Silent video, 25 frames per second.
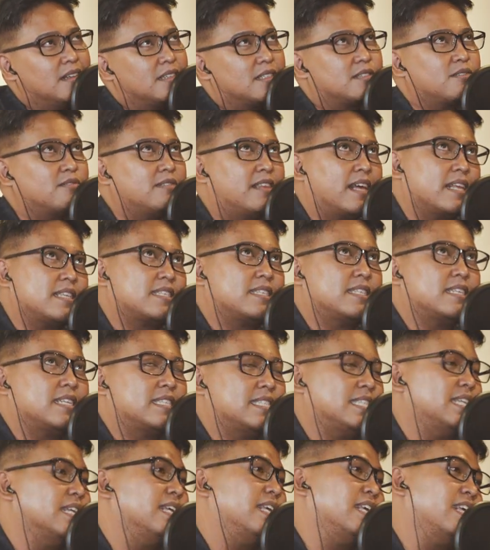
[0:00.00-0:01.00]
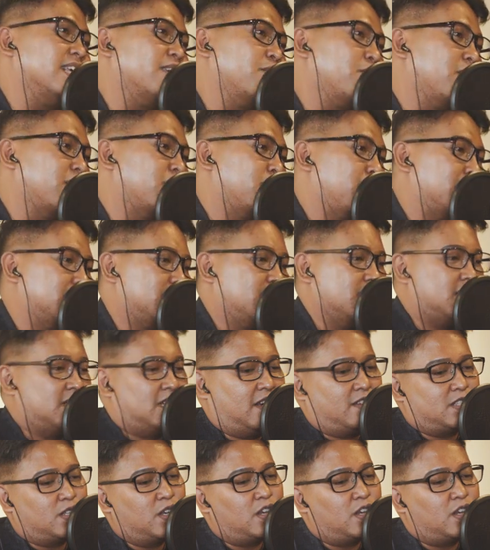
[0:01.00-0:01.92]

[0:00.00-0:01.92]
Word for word: So that's the tea with MasterChef.